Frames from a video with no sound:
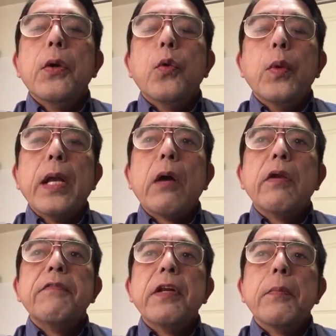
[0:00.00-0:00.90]
We now
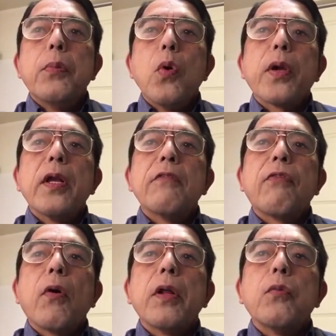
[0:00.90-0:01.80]
live in a broken and
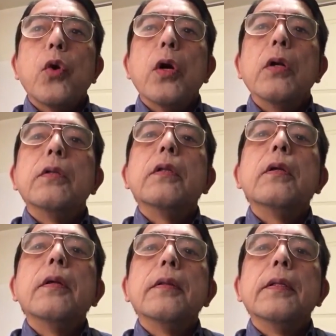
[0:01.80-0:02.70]
fallen world
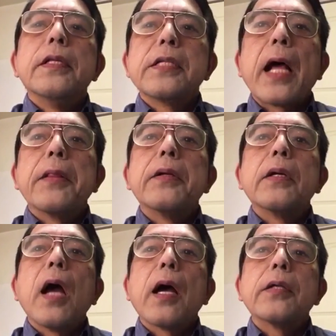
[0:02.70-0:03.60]
that is under
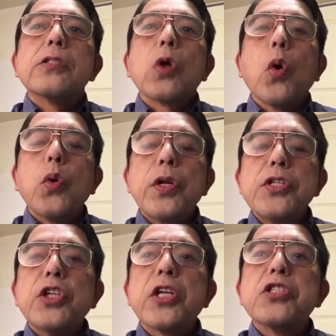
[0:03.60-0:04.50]
God's holy
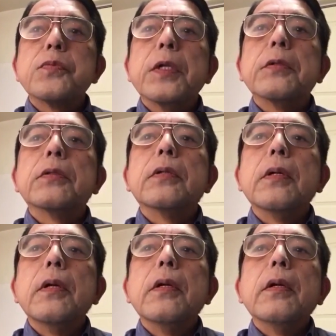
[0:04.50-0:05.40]
judgment
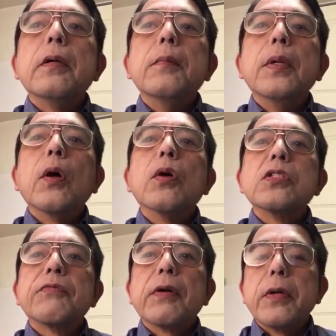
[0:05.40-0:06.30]
because
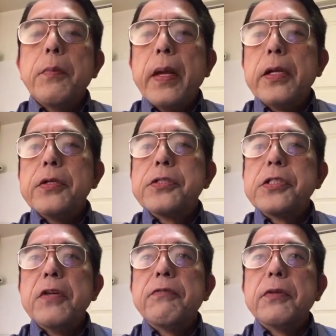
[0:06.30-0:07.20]
of our rebellious
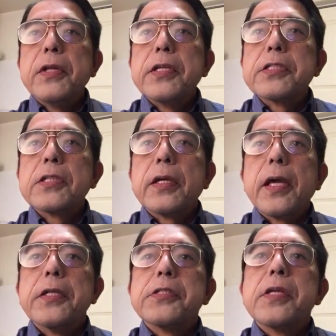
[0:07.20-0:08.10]
sinfulness
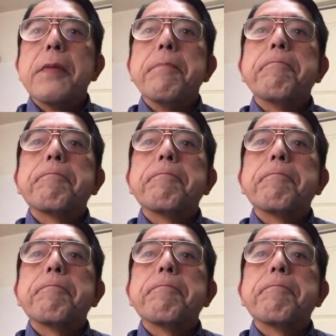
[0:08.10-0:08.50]
against Him.